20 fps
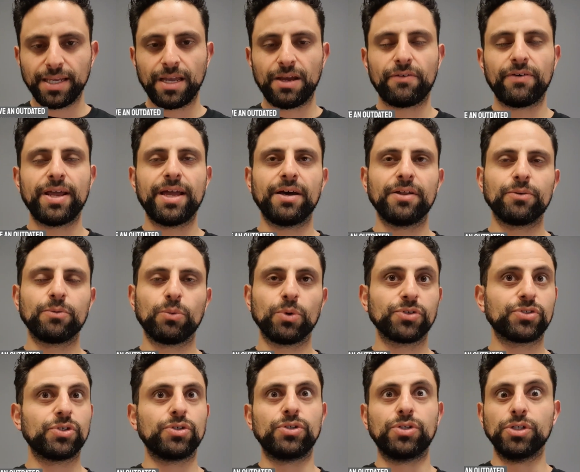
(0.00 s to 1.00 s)
around
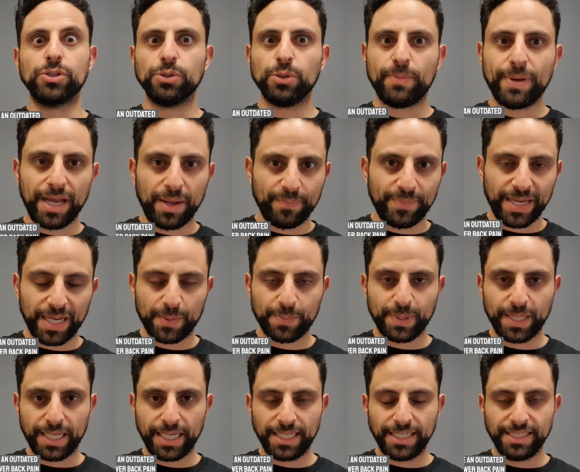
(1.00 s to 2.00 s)
what to do about back
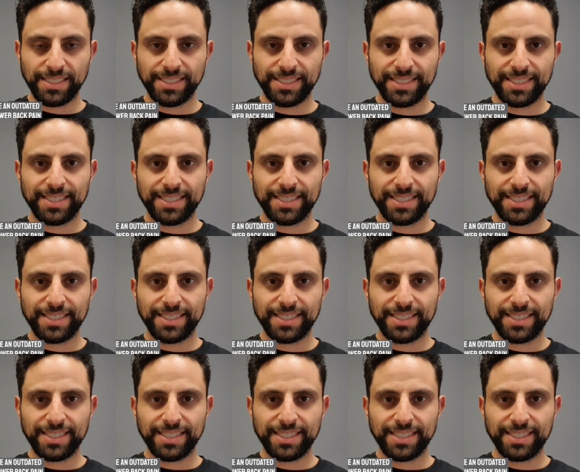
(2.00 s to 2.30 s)
pain,